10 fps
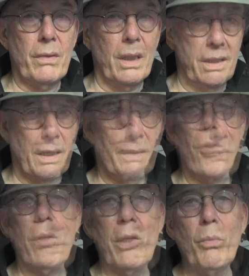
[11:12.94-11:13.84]

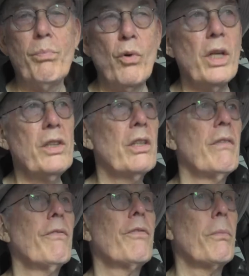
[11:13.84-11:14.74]
listen, little boys
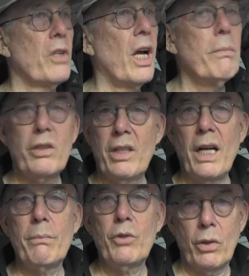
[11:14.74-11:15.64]
from time to
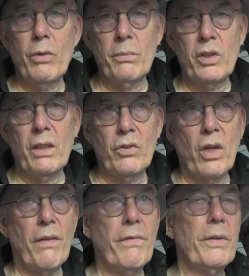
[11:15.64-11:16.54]
time show themselves
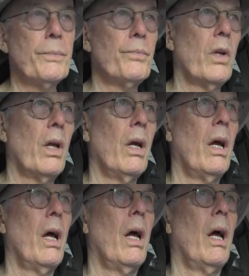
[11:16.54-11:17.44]

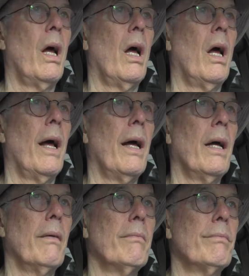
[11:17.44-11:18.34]
off.
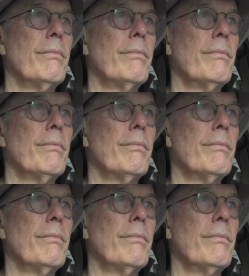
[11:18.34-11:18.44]
Uh,